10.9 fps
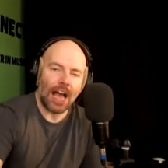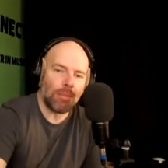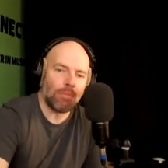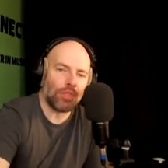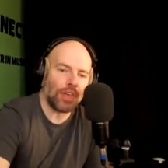
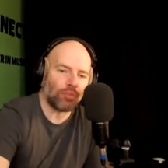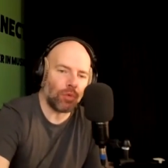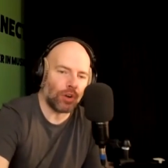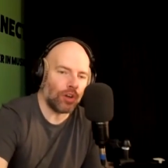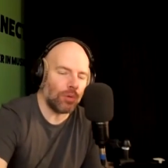um,
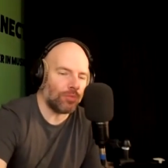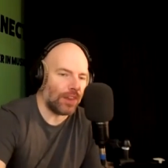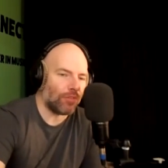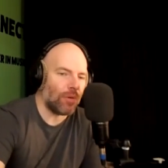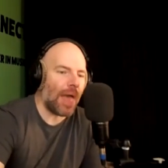this one comes
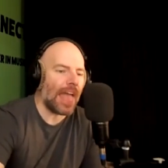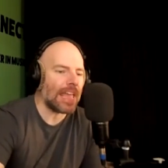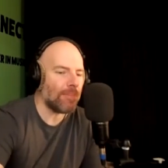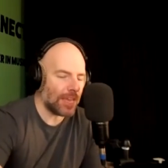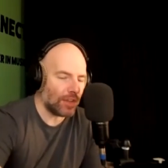in from
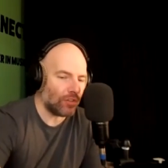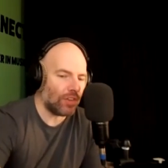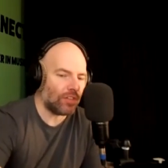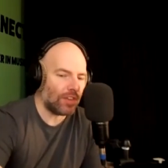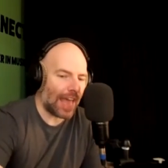Amy, and
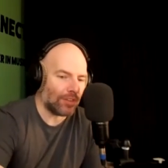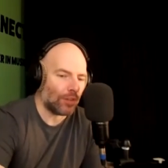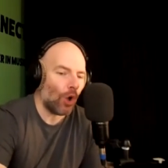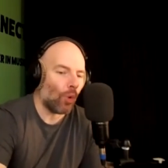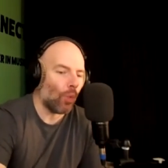she says,